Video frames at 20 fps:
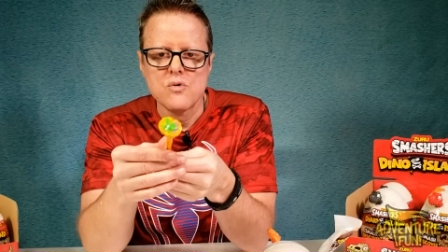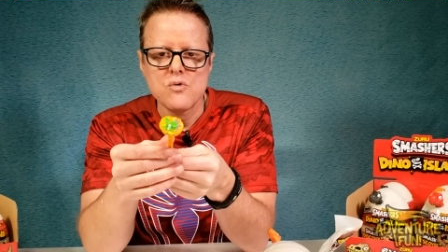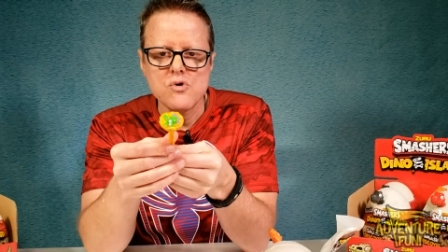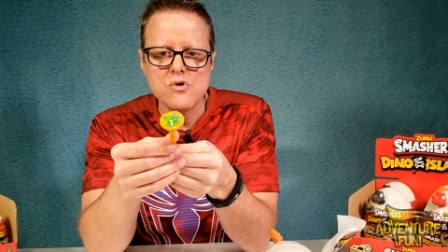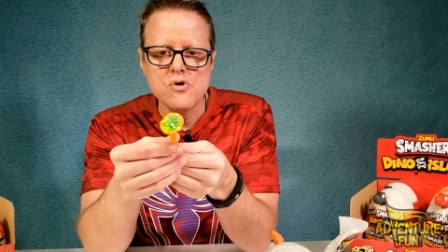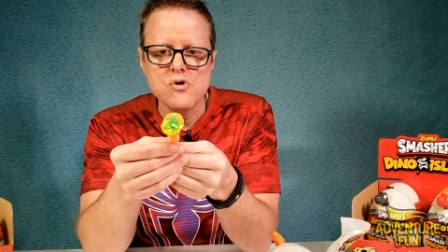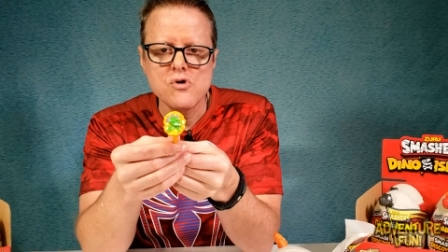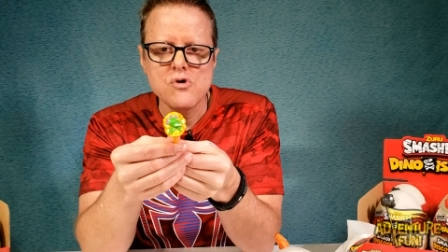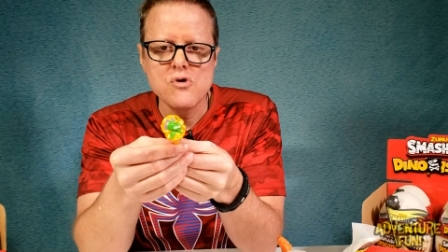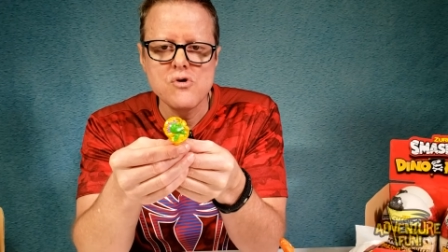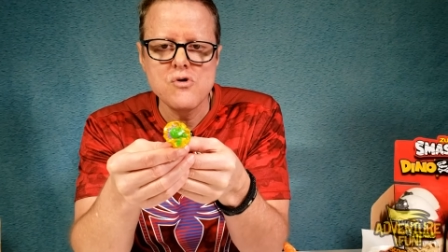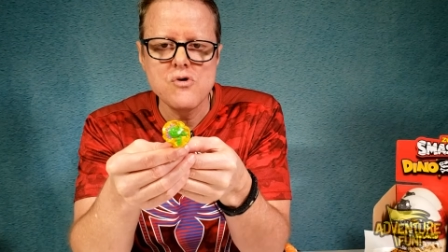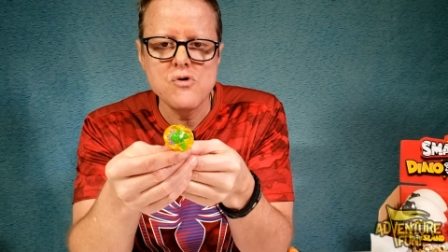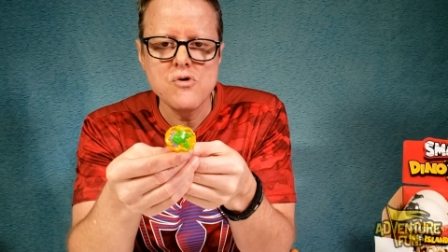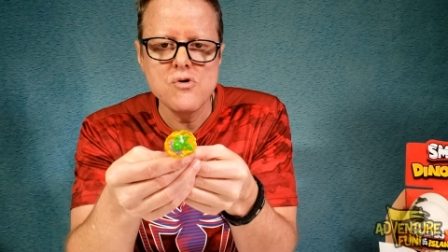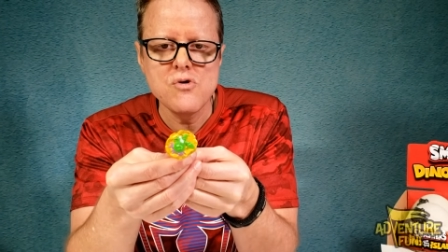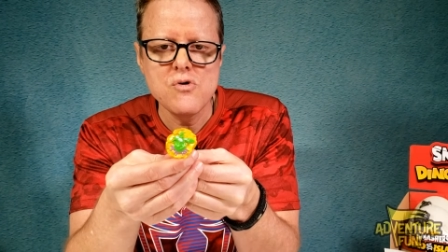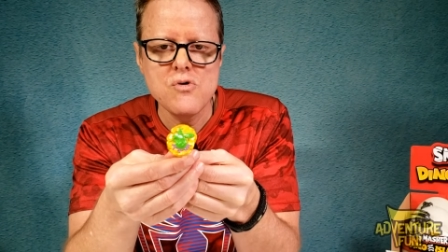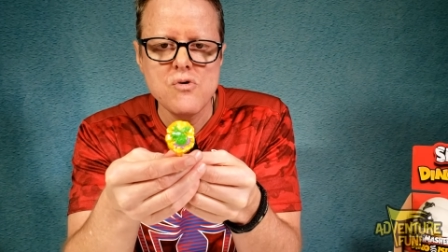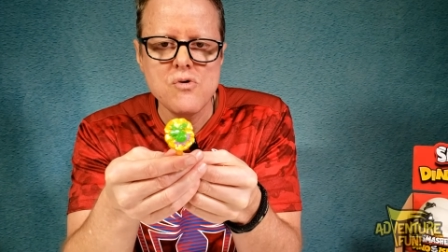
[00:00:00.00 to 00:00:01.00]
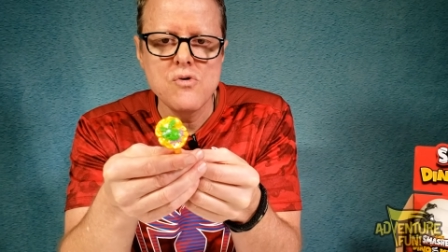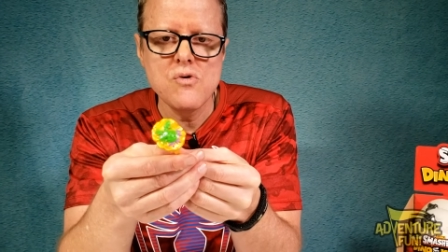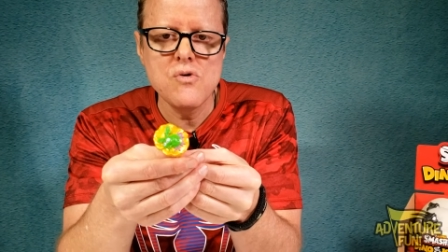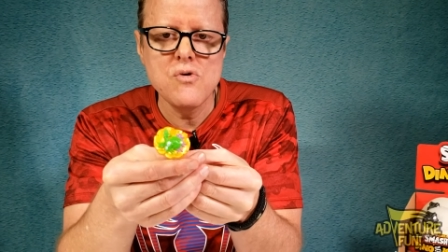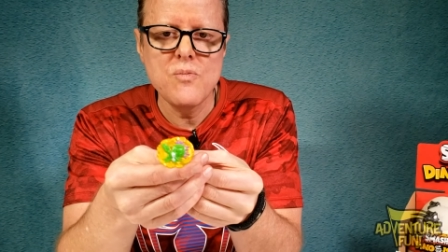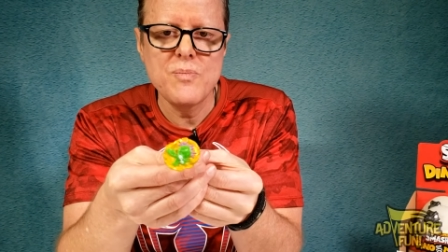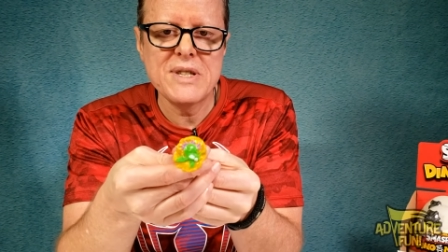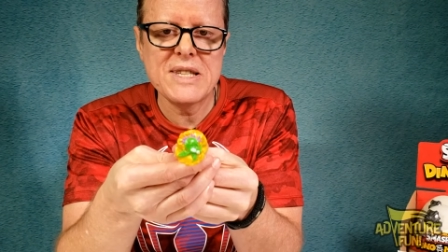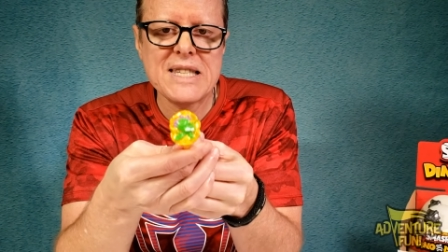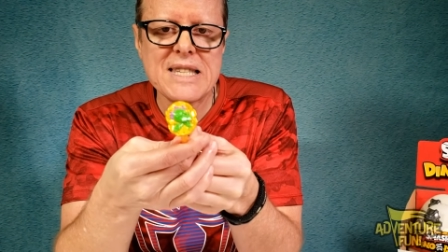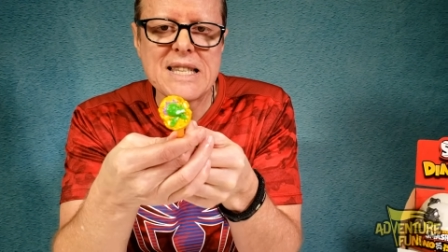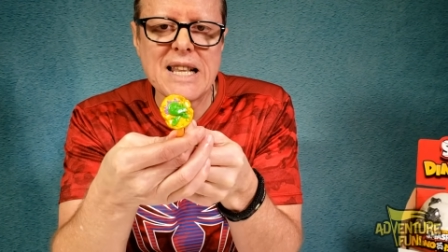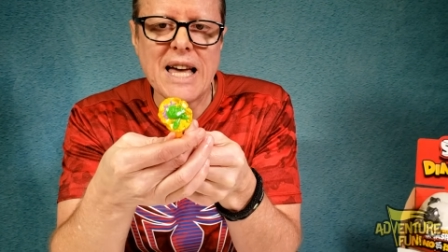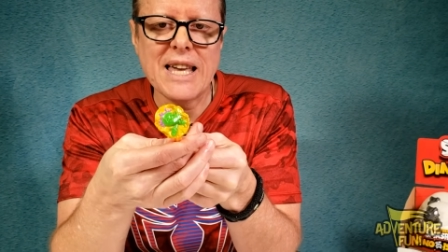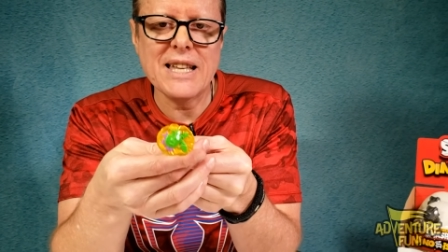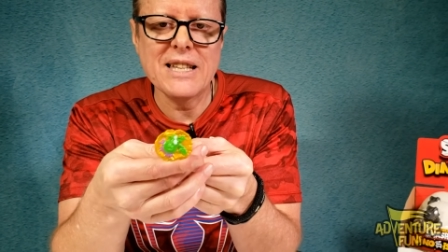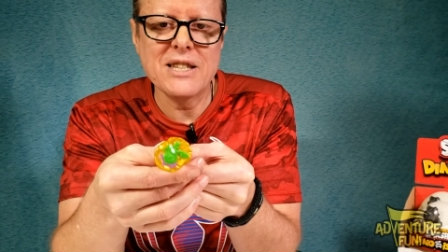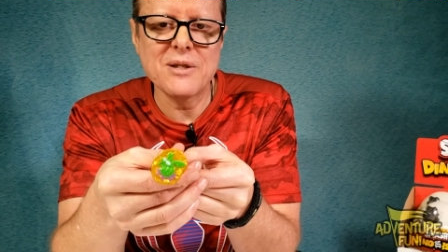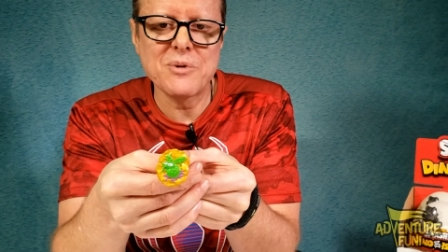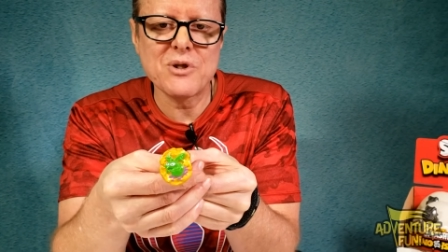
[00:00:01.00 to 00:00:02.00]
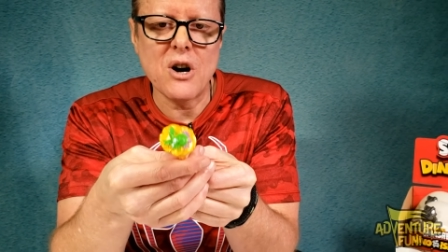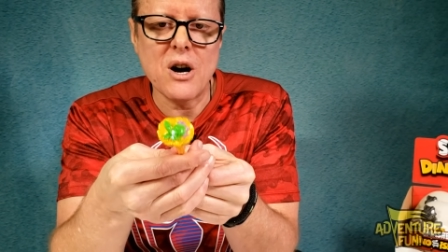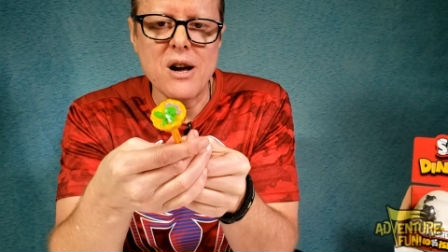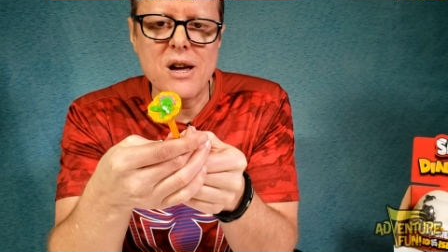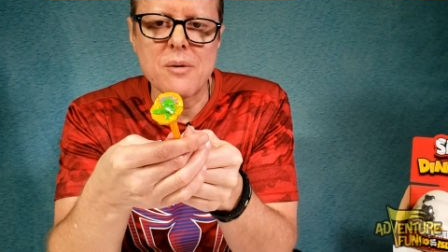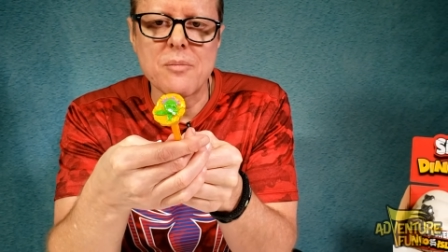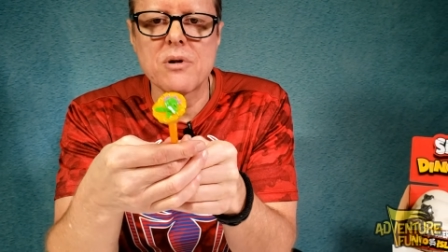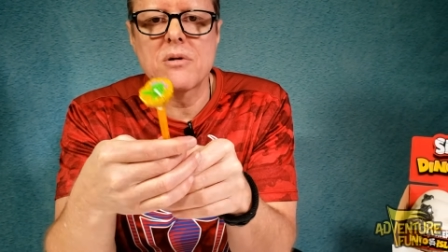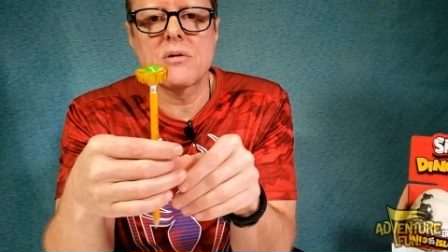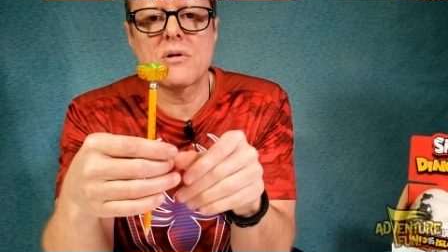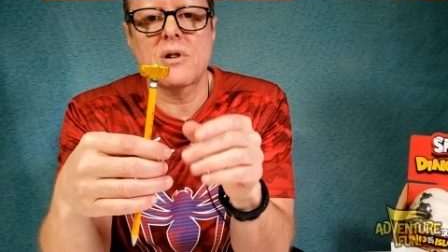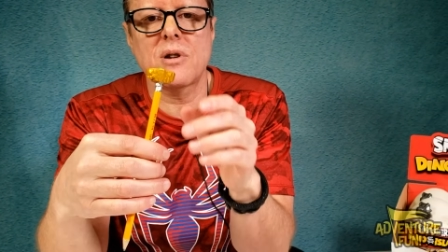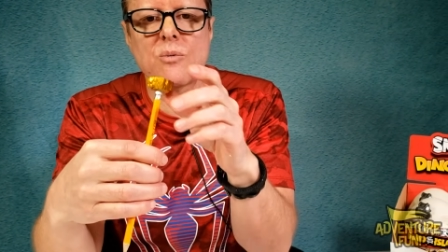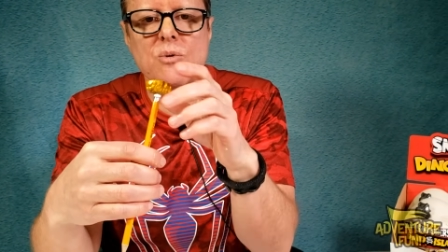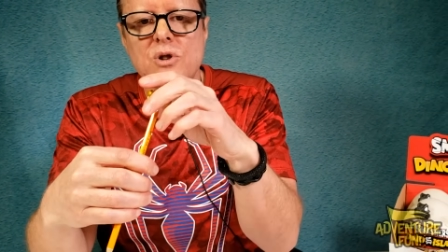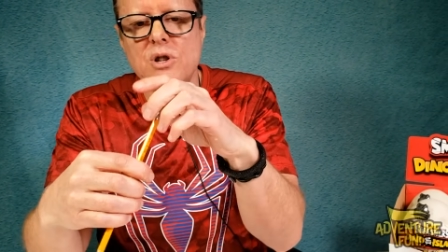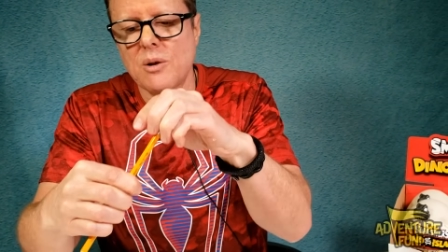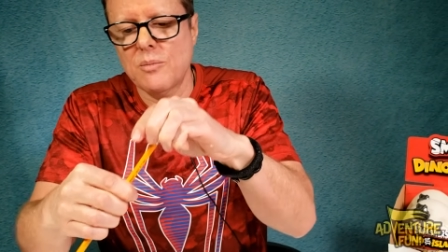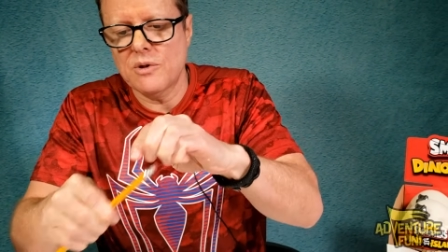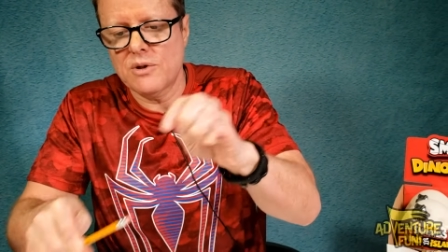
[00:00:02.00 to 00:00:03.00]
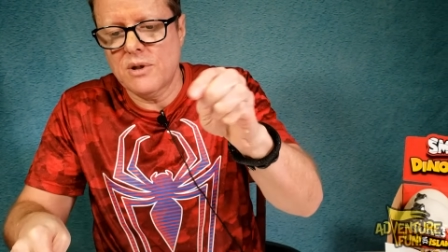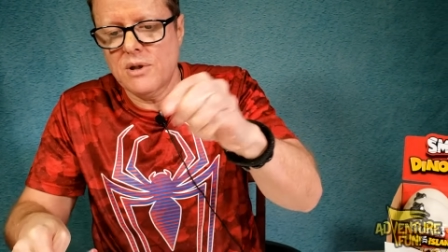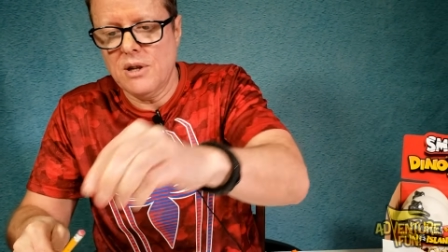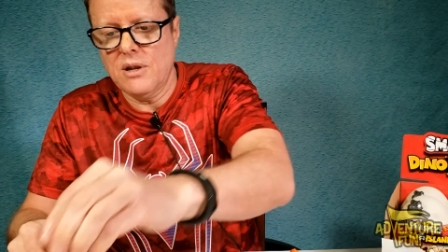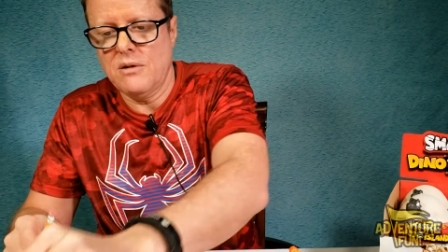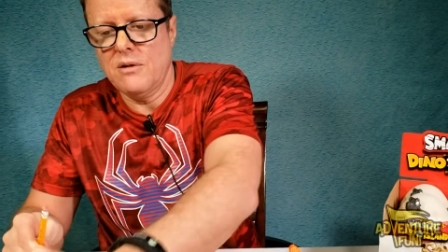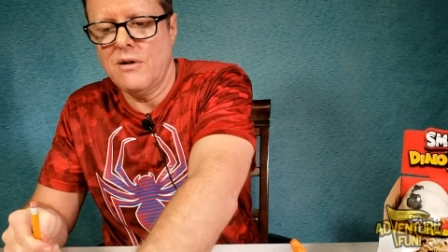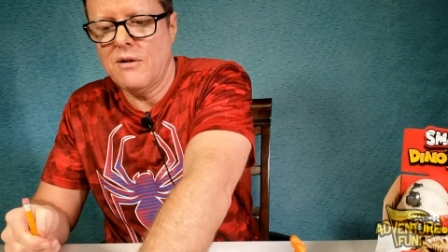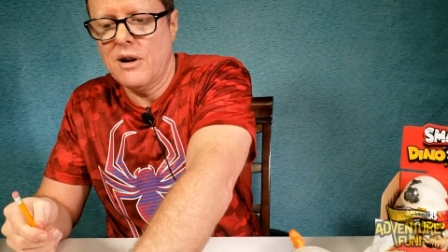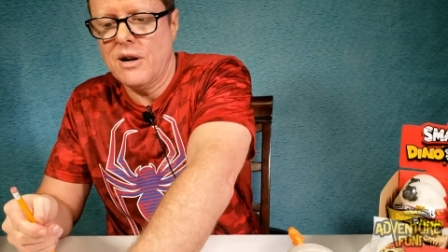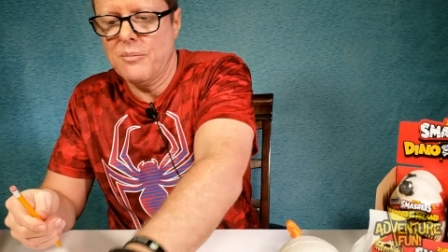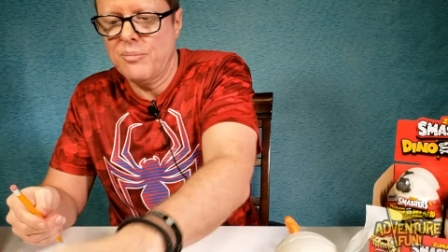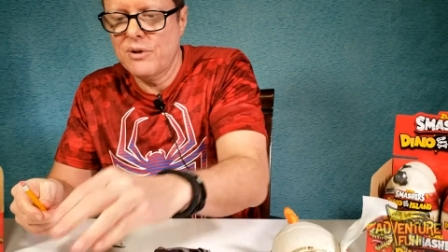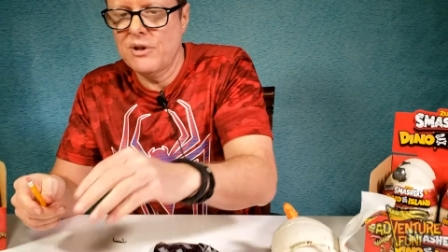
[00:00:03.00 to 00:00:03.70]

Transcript: Oops, like and subscribe. Okay, we're shameless in that. All right,